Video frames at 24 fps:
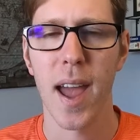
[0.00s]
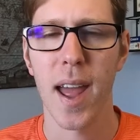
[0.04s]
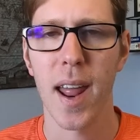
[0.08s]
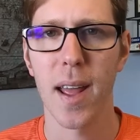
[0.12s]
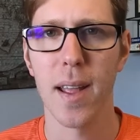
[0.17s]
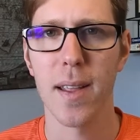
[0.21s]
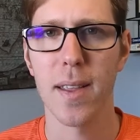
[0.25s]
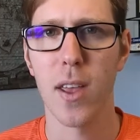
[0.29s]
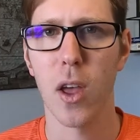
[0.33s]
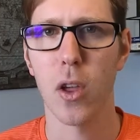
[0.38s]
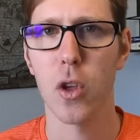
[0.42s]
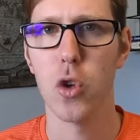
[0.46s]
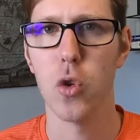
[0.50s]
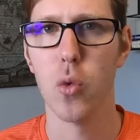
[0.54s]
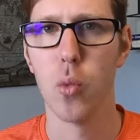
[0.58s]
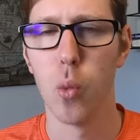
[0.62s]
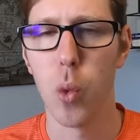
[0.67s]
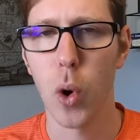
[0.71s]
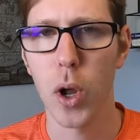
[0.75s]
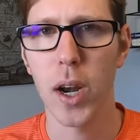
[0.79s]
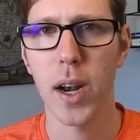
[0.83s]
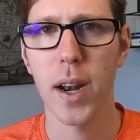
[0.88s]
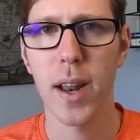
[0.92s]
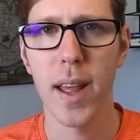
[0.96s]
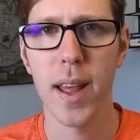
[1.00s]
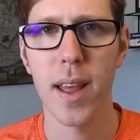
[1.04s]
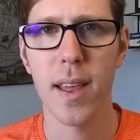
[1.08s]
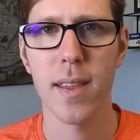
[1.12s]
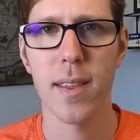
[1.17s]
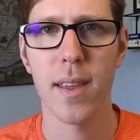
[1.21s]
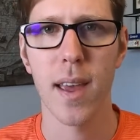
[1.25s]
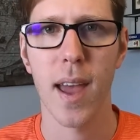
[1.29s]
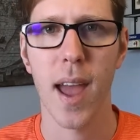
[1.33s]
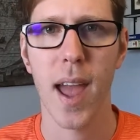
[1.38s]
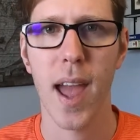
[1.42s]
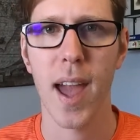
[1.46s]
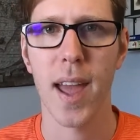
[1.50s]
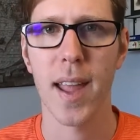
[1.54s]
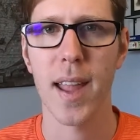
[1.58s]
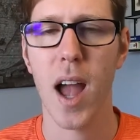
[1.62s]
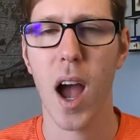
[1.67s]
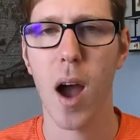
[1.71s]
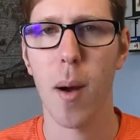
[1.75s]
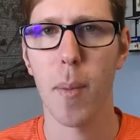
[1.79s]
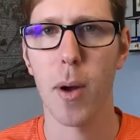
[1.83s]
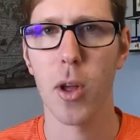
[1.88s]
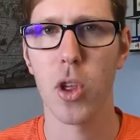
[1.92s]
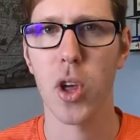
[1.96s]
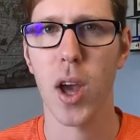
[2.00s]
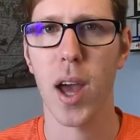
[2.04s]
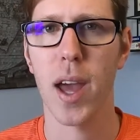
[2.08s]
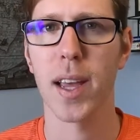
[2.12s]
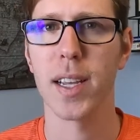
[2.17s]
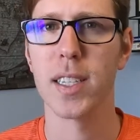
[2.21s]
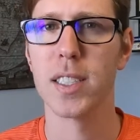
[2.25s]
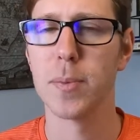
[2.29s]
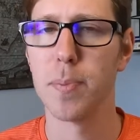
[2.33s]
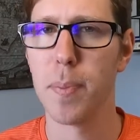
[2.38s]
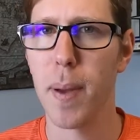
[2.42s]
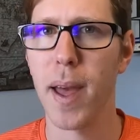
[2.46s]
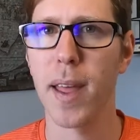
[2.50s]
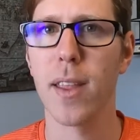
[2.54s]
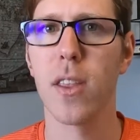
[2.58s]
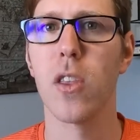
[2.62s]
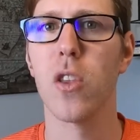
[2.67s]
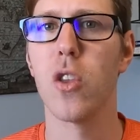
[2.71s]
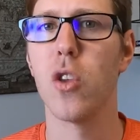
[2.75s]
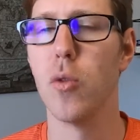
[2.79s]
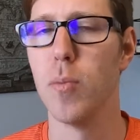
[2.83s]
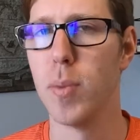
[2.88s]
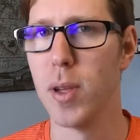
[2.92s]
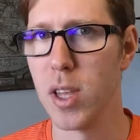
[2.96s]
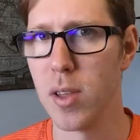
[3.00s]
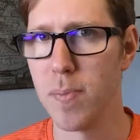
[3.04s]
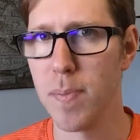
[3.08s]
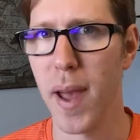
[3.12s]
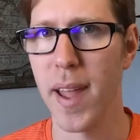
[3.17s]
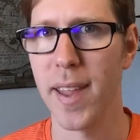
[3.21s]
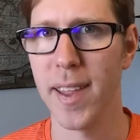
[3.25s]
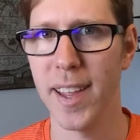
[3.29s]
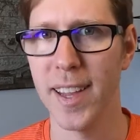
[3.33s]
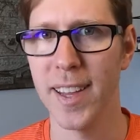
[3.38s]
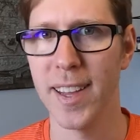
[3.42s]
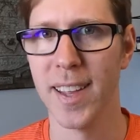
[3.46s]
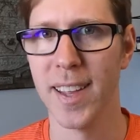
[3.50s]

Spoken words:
and tell you what it is and how much I expect to be spending.